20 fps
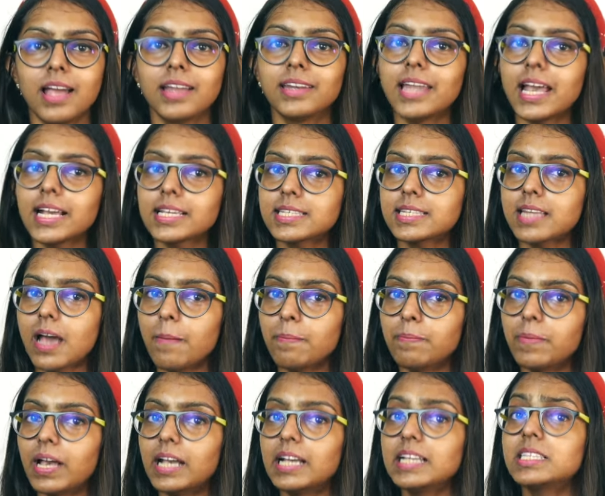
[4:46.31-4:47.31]
Next
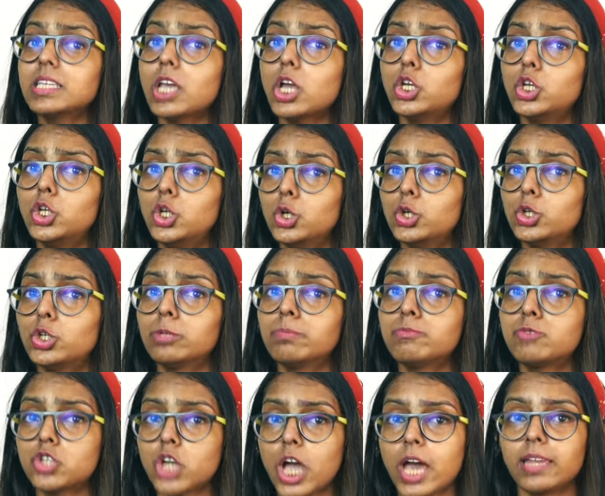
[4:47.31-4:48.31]
up is
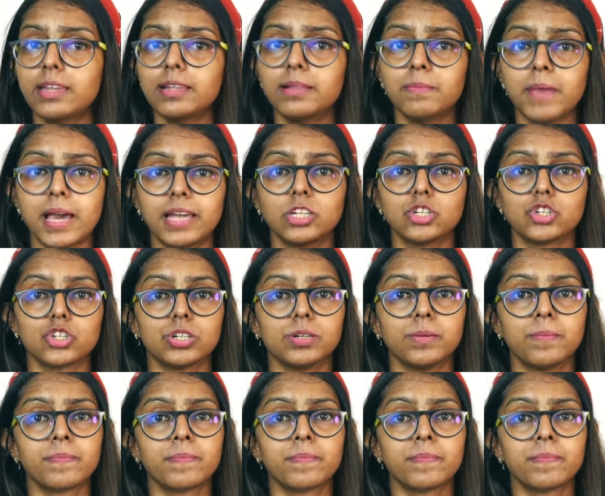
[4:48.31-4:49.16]
YouTube Channel Manager.